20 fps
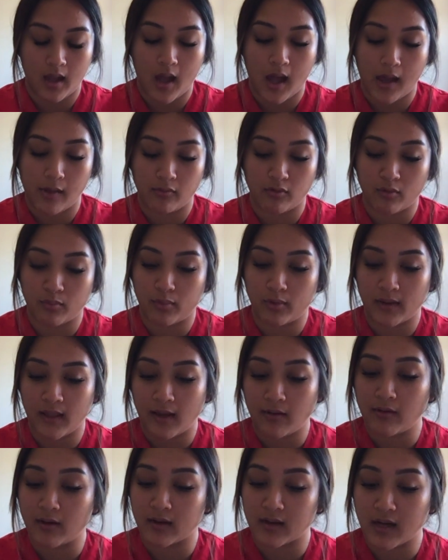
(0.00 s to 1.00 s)
I will pull
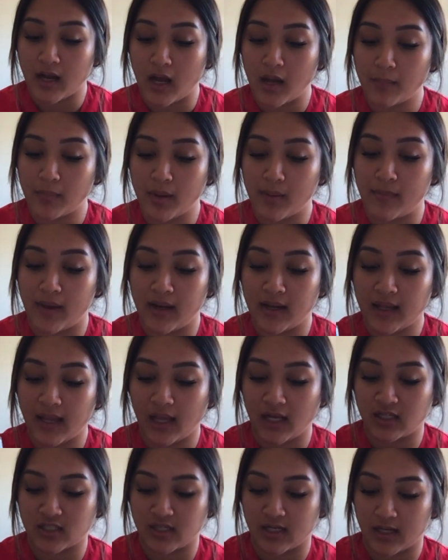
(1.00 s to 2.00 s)
out a
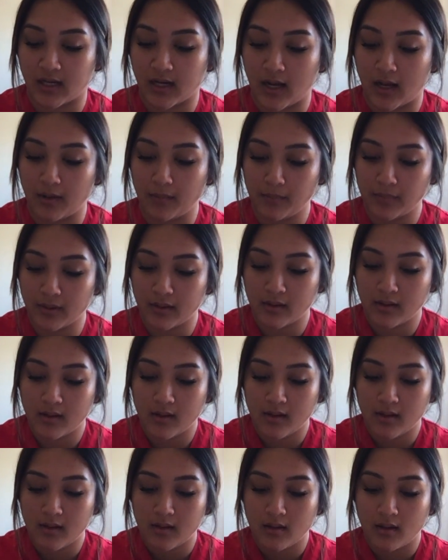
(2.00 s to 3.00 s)
medication cup,
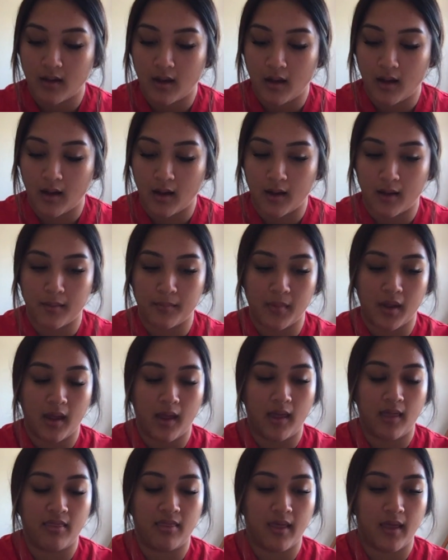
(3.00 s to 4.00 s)

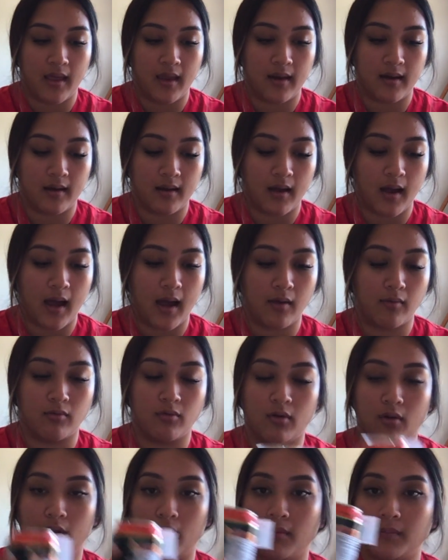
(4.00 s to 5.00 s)
and then I
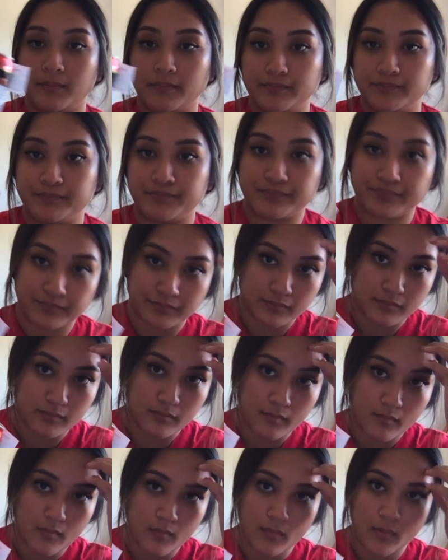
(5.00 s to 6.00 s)
will
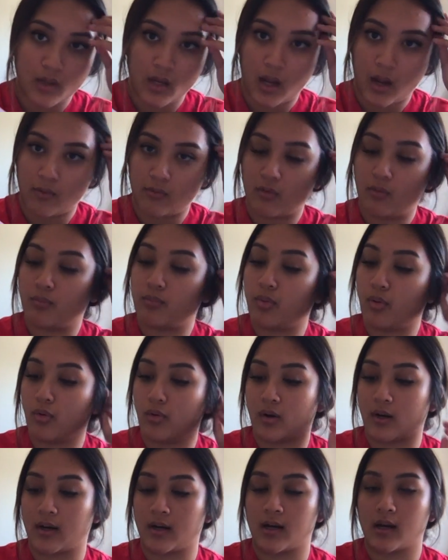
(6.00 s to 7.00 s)

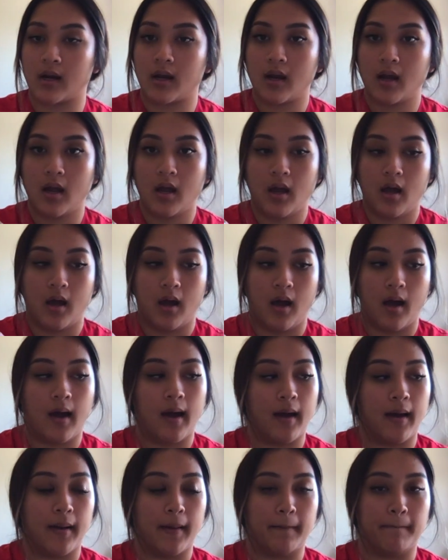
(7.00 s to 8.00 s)
pour
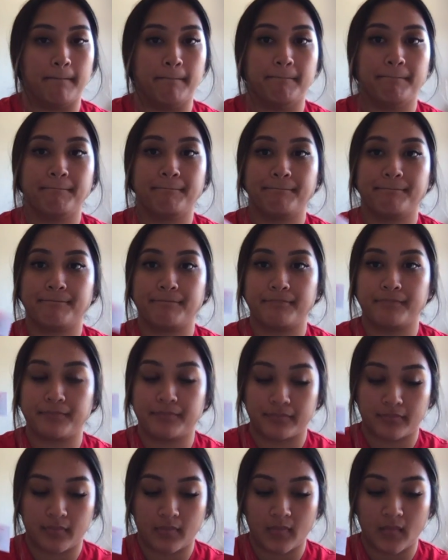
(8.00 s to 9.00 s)

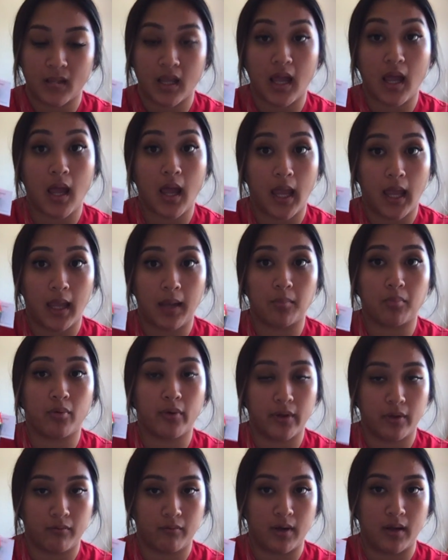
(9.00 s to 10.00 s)

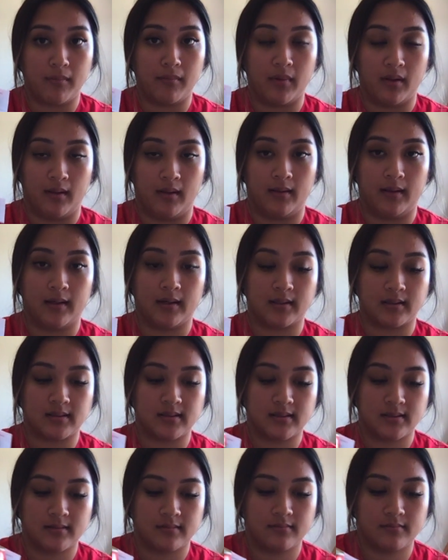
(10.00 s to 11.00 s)
8.1
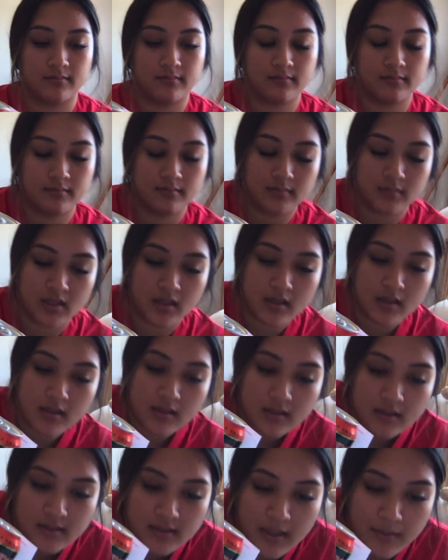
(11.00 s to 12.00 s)
milliliters.
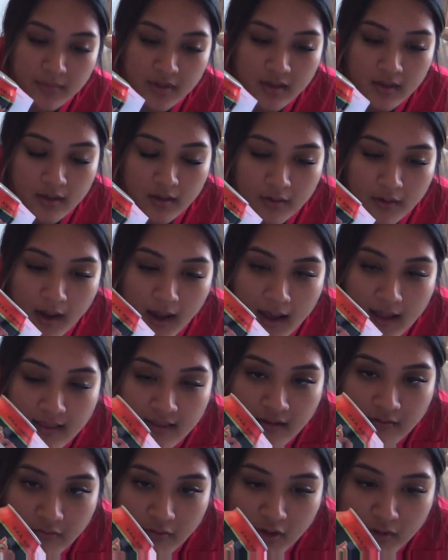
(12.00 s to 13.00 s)
So I'm going to go to eye
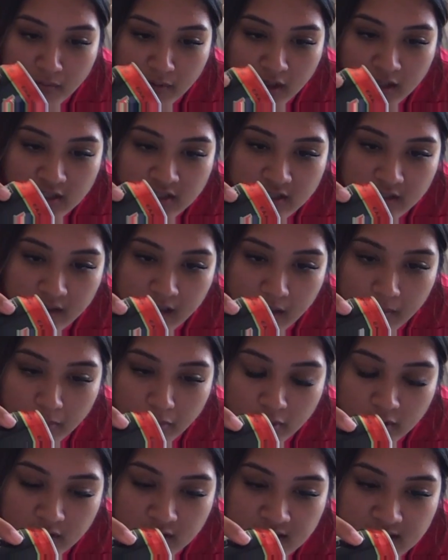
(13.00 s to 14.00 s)
level and make sure that I
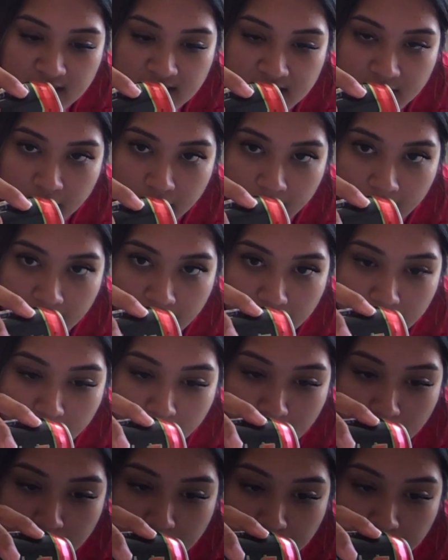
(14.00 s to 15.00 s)
pour just the right
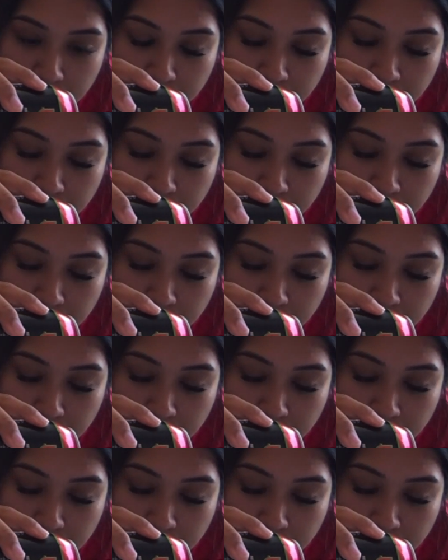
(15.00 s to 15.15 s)
amount.